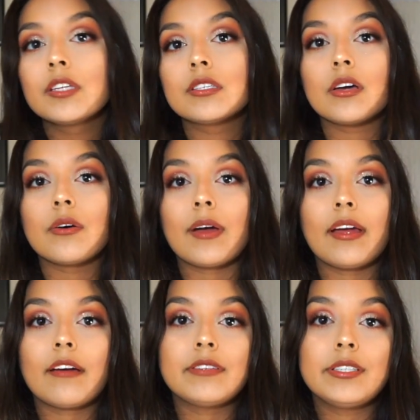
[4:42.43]
so I
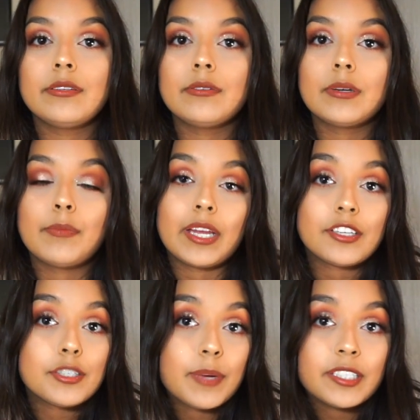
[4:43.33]
have to
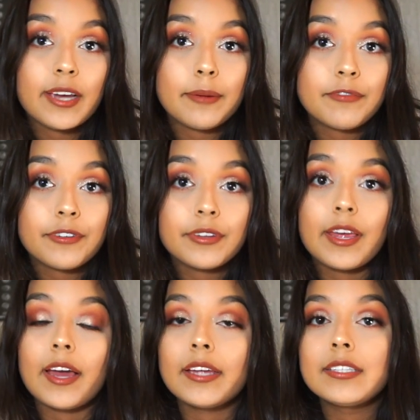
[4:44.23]
manage my time for
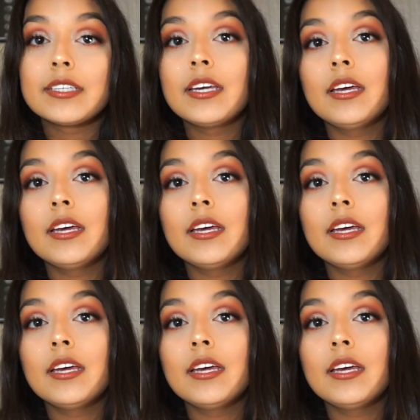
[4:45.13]
that.